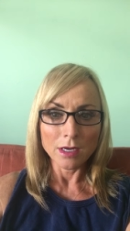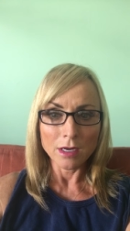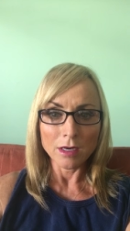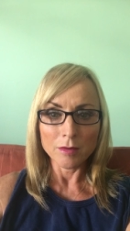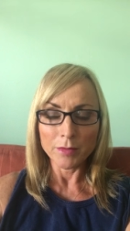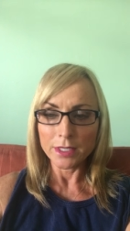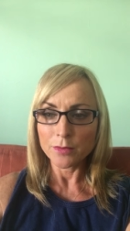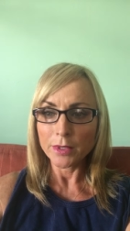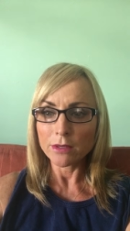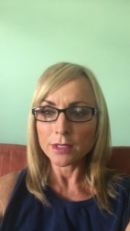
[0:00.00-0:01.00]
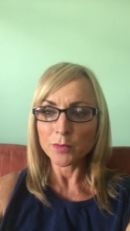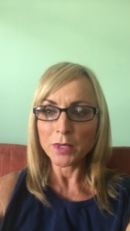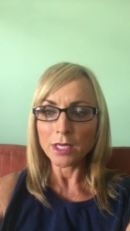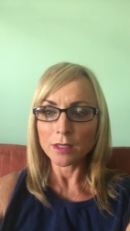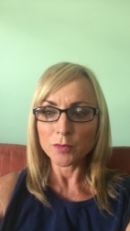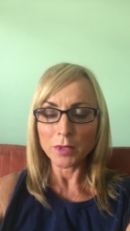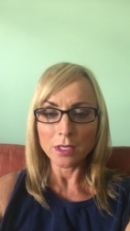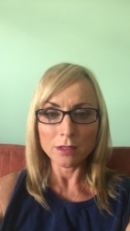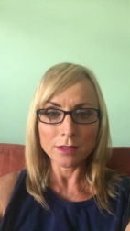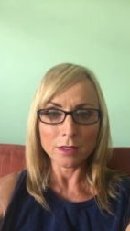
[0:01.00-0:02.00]
uh, my spirit is piqued
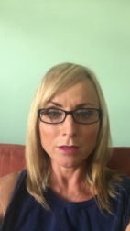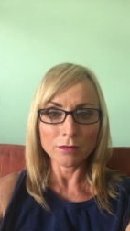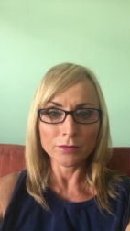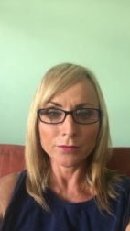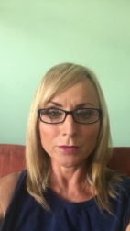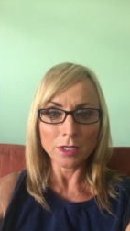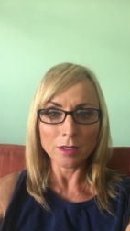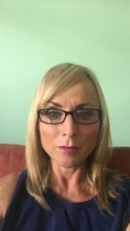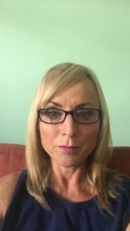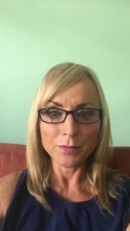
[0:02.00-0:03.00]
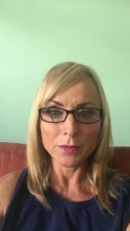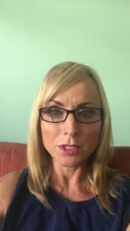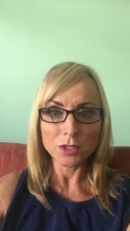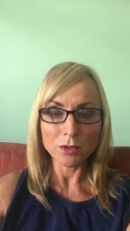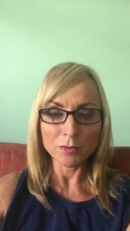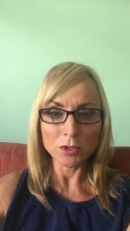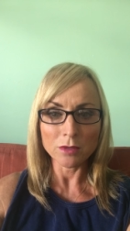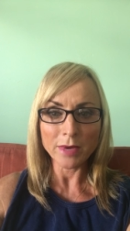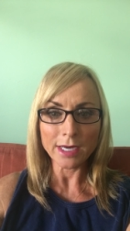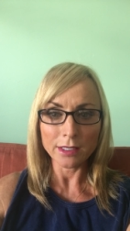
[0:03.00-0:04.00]
because of um, the scripture
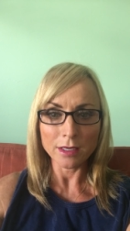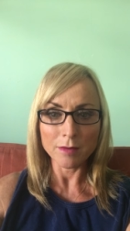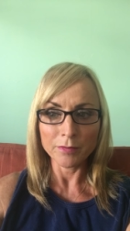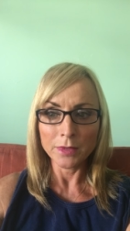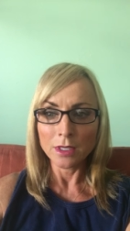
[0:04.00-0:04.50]
to back it up.